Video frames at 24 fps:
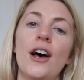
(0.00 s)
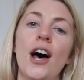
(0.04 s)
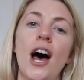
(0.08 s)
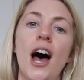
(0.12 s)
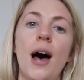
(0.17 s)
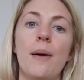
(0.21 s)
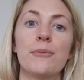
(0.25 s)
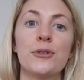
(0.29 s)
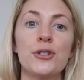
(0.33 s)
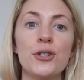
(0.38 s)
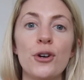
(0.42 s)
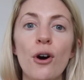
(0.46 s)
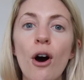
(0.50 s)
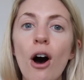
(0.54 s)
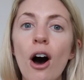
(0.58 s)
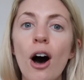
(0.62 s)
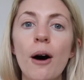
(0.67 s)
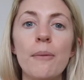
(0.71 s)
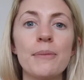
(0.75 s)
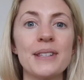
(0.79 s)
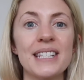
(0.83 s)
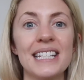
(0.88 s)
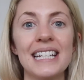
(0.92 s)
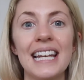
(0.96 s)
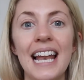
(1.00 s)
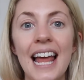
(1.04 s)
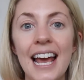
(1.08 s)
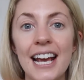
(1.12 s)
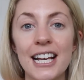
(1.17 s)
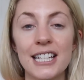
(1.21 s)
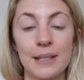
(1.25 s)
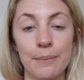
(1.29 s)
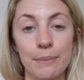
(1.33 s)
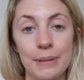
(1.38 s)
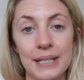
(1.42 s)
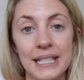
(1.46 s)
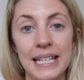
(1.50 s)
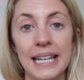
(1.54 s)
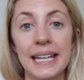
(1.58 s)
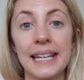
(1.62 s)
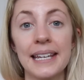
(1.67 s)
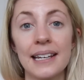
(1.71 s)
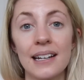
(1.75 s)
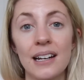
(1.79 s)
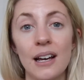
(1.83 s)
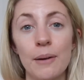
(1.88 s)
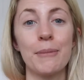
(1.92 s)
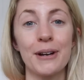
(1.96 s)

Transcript: to your arms and legs in particular,